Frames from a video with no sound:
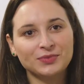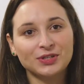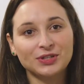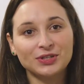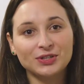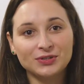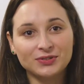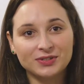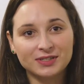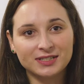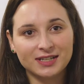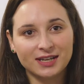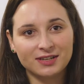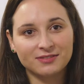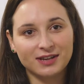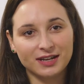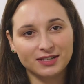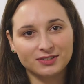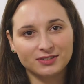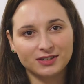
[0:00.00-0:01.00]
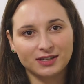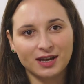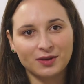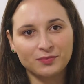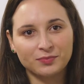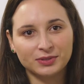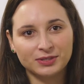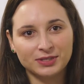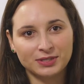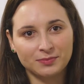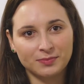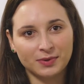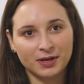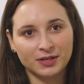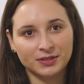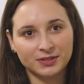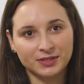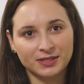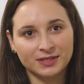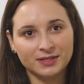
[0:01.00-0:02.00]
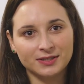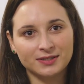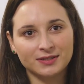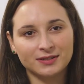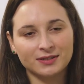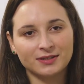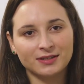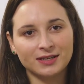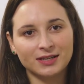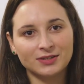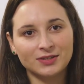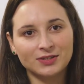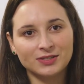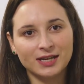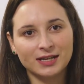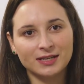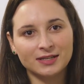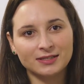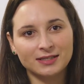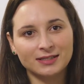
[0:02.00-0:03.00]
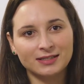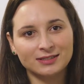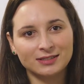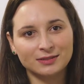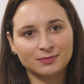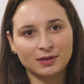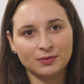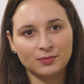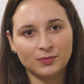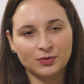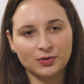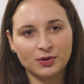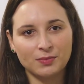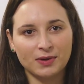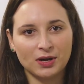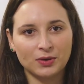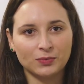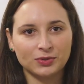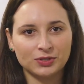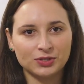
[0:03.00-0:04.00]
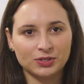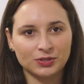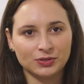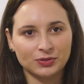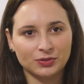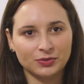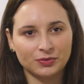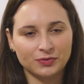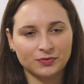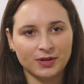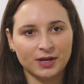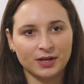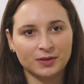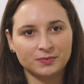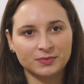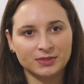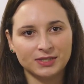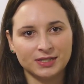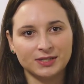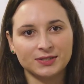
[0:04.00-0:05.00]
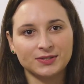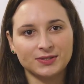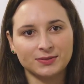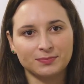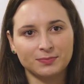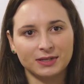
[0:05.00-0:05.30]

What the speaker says: So you're a director at Hampleton Partners. Can you tell us a little bit more about what your firm does,